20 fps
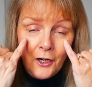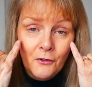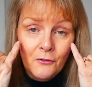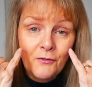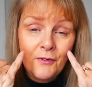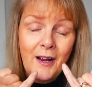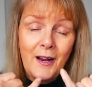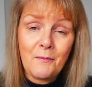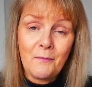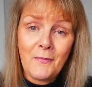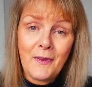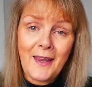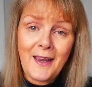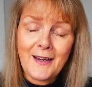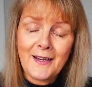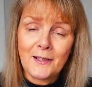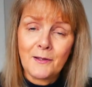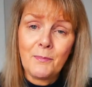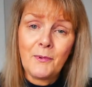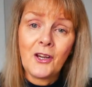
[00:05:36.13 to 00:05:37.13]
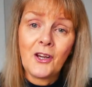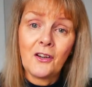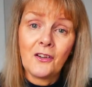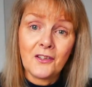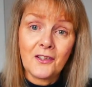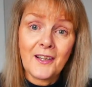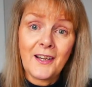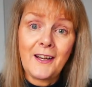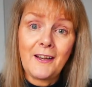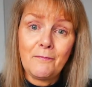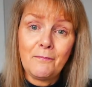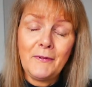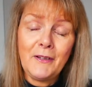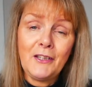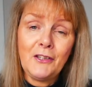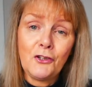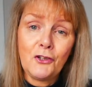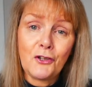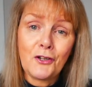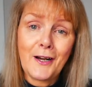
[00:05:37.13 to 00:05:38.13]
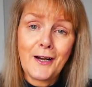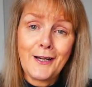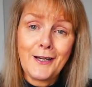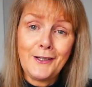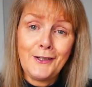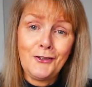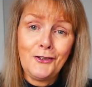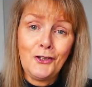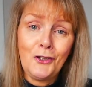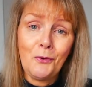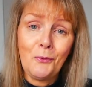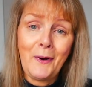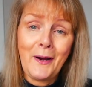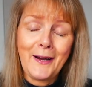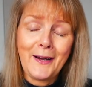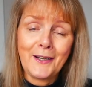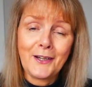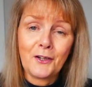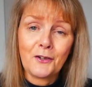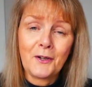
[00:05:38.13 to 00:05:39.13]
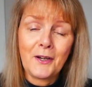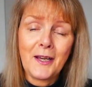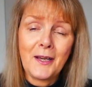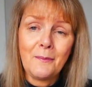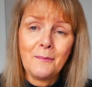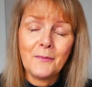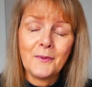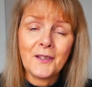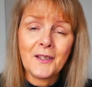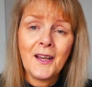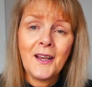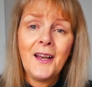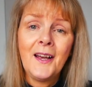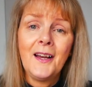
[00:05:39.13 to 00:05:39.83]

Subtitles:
around my eyes because I have been trying new eye creams.